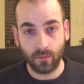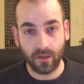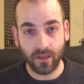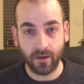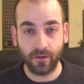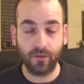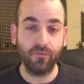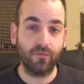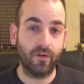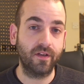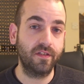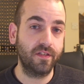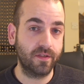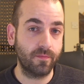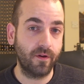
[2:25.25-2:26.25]
when they are
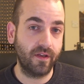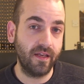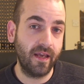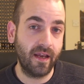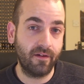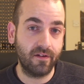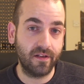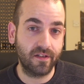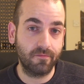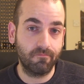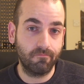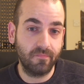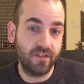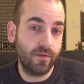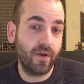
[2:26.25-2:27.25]
confined to smoking areas.
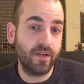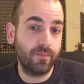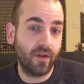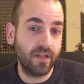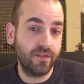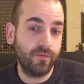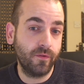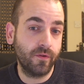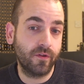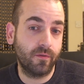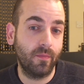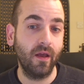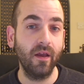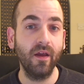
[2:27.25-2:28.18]
It's the best place for them.